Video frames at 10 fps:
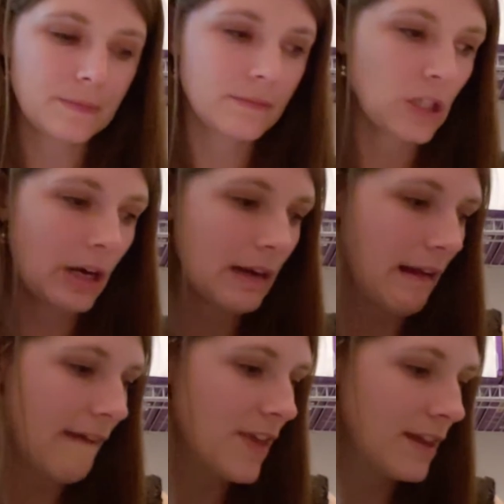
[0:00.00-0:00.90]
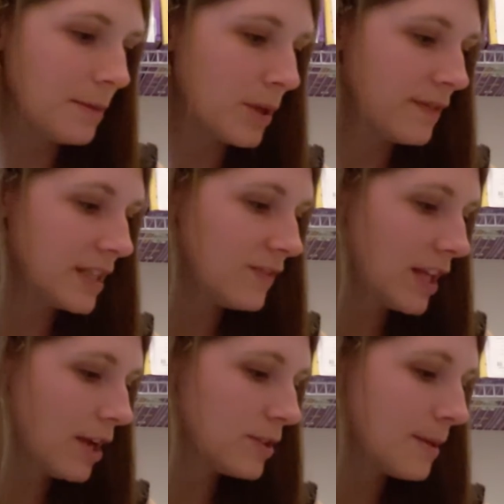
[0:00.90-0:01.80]
Sorry, I didn't have that in the previous
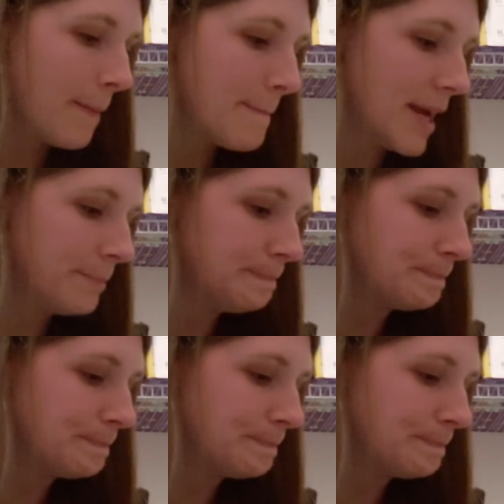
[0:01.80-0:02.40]
videos, but